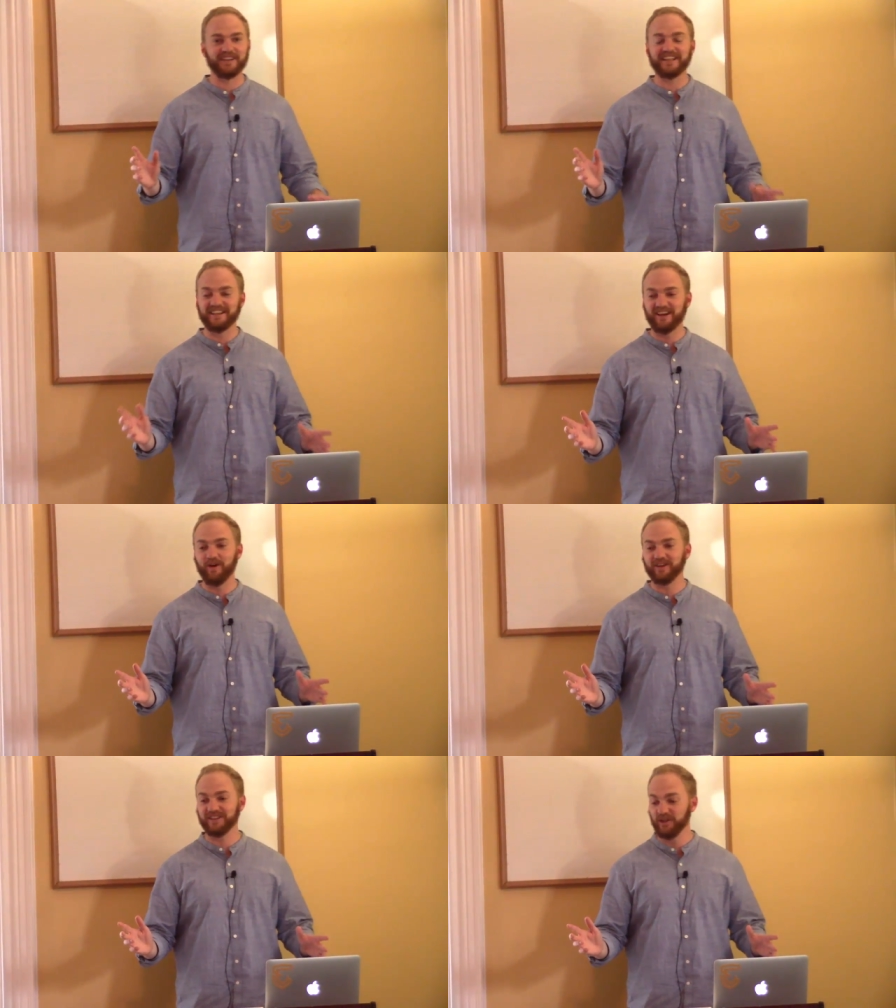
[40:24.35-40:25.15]
He didn't know
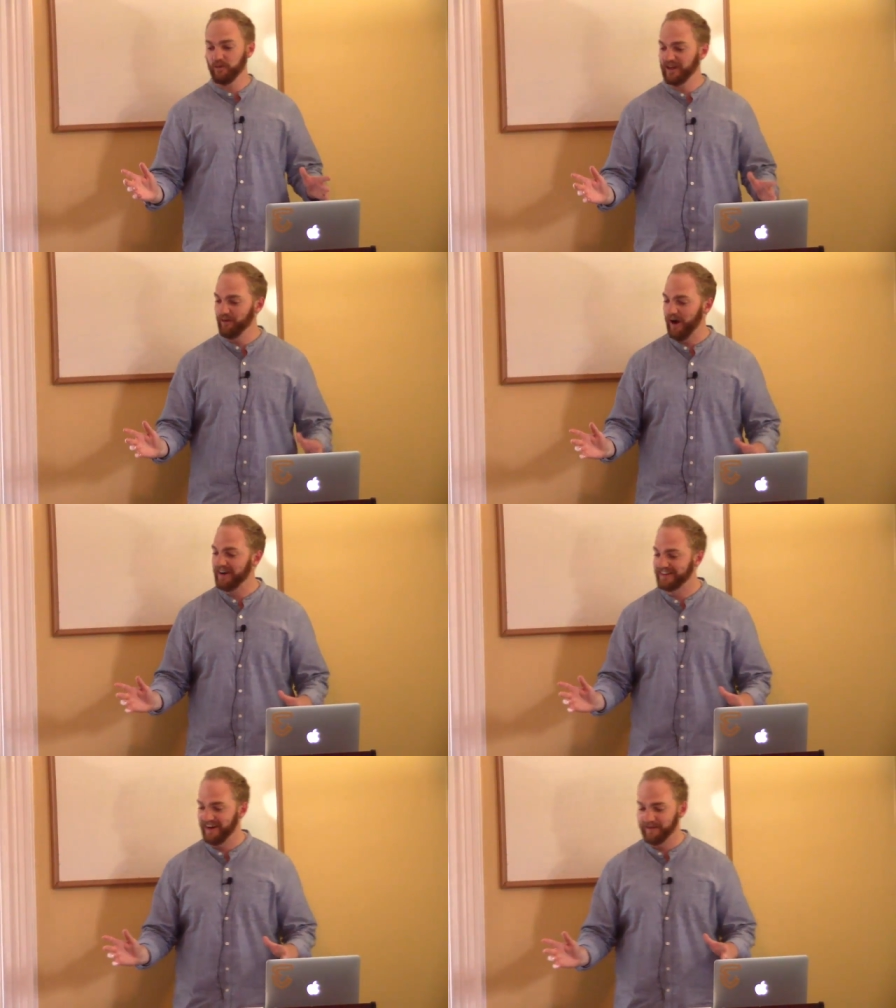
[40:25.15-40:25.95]
what to do, but he
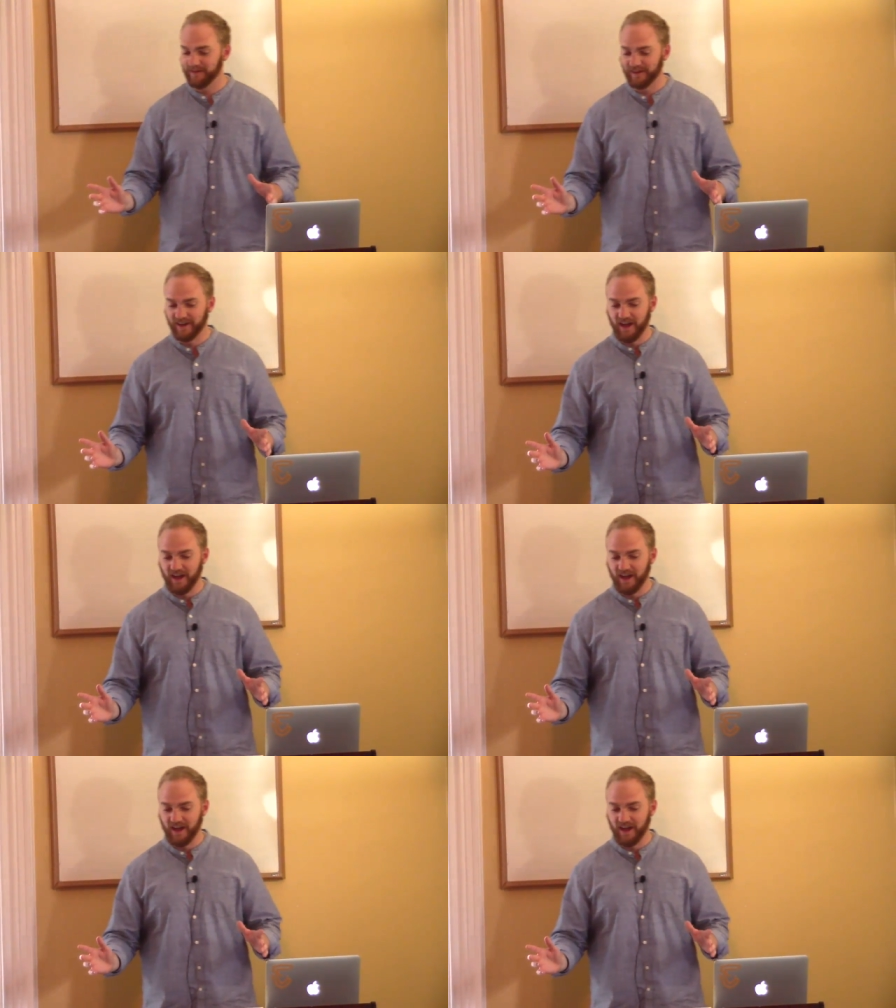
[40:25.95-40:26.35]
walked up.